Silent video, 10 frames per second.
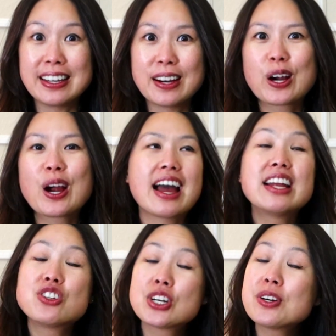year?
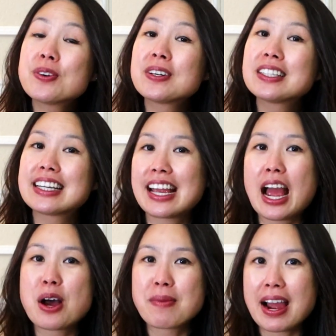And
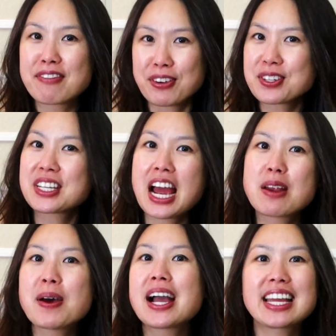generally, my first
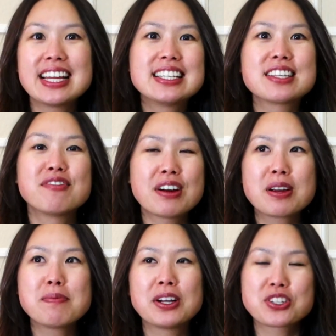handbag is
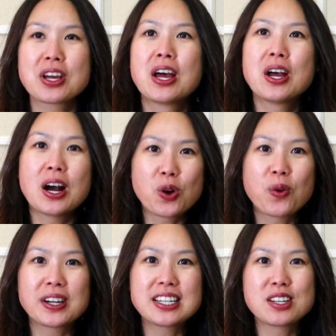very much
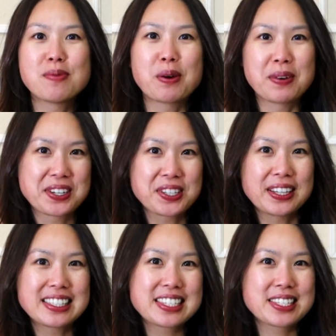according to my wish
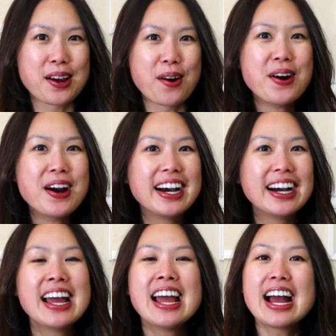list. So
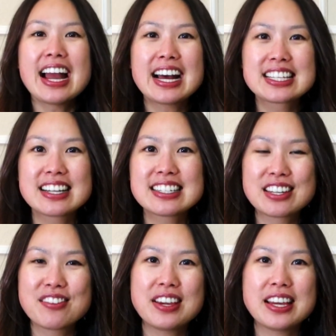it has not
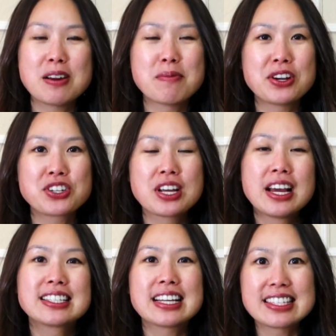deviated much
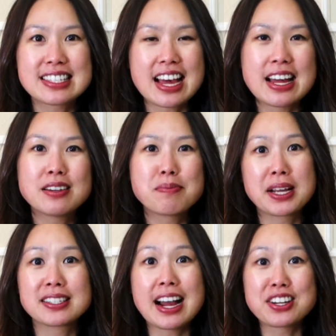since then
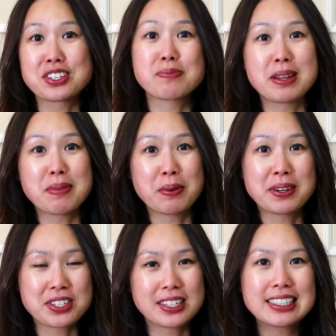because I just made my
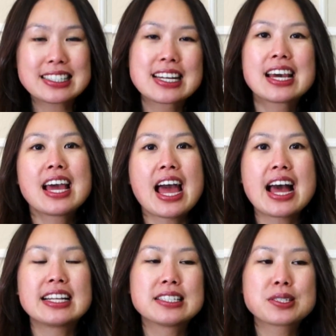wish list.
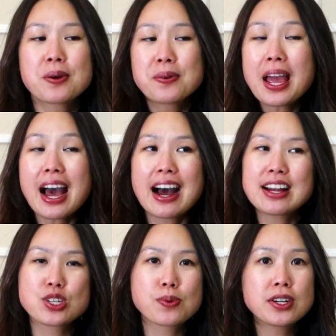And so yeah,
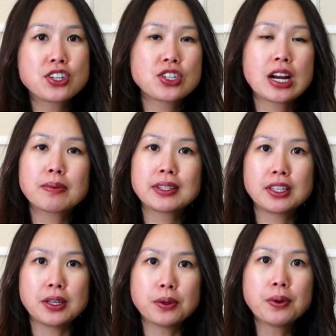I just wanted to share it
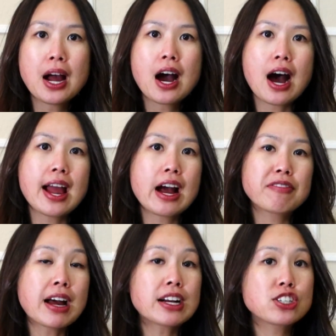with you. I
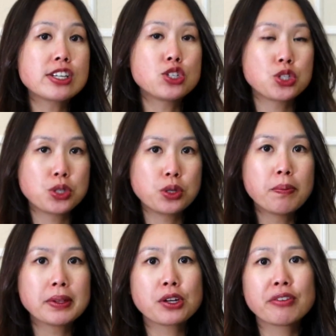have actually two,
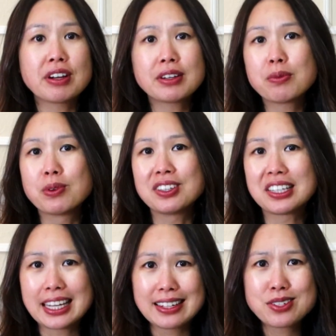but they're very
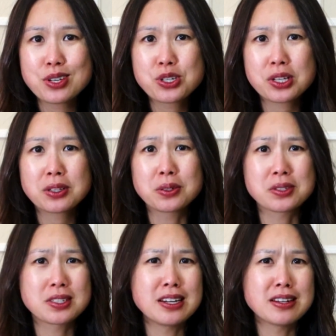related to each other. You'll
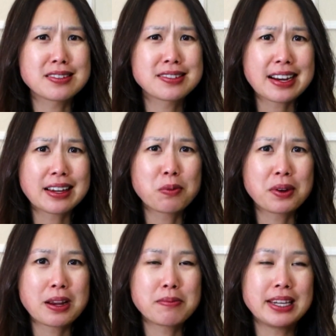see in a second
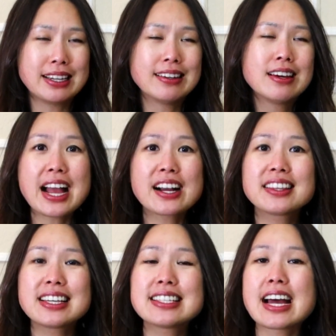what I mean. I
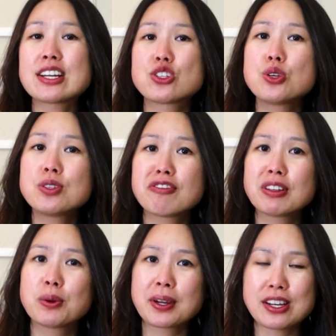got these at two
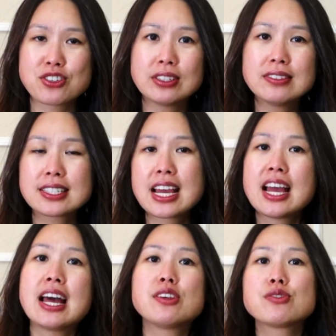different locations
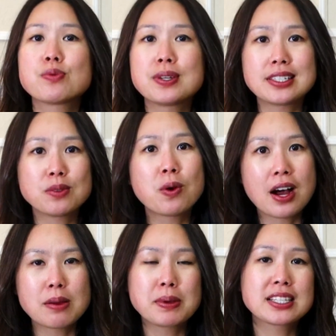and there's a reason
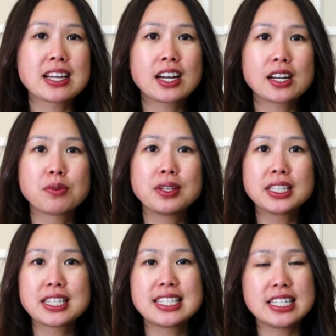why because I got a
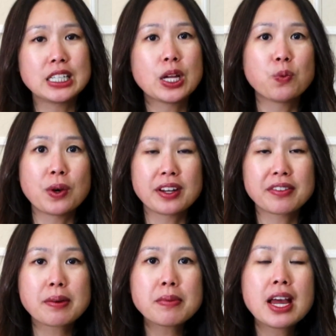really good deal on one
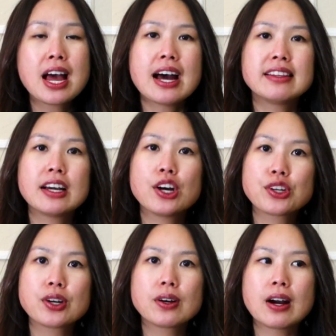of them and the
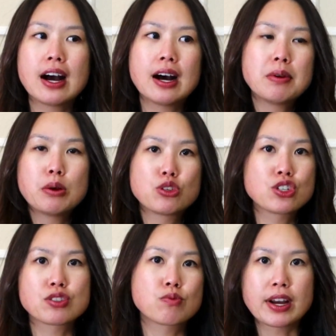other, um, it was
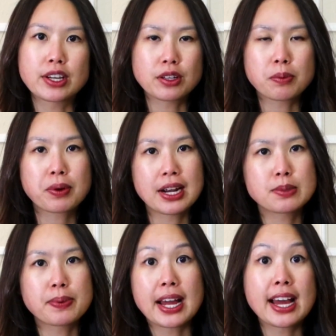just regular
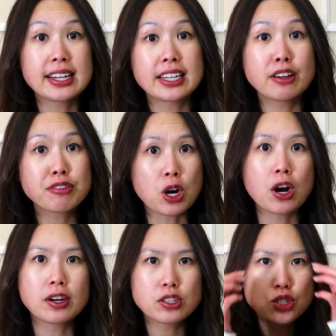price, but I had a gift
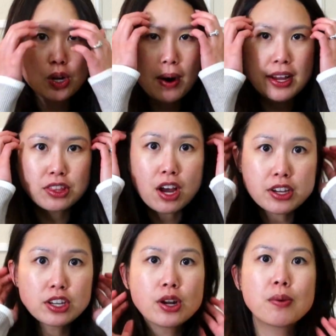card. So I
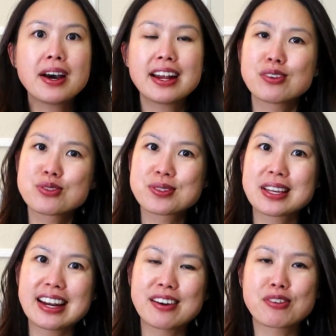thought, you know what, I'll just
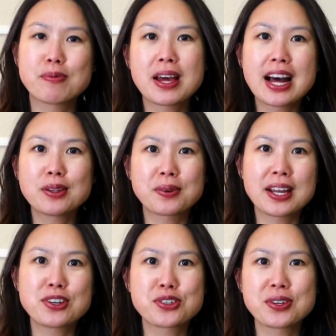get it from that
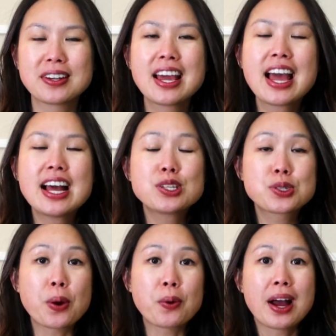location.
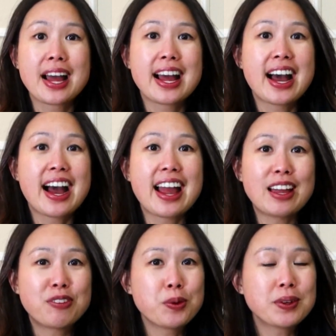So
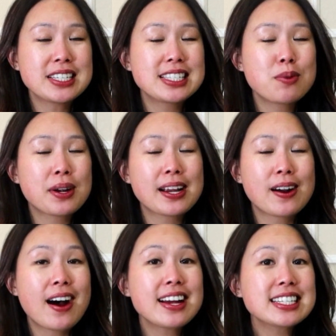if you want to see what I
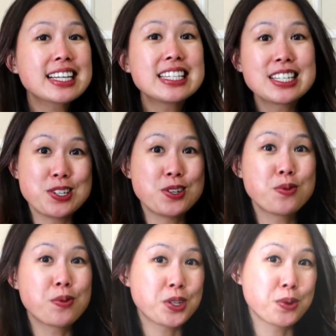got,
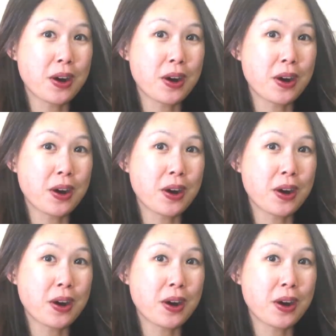continue to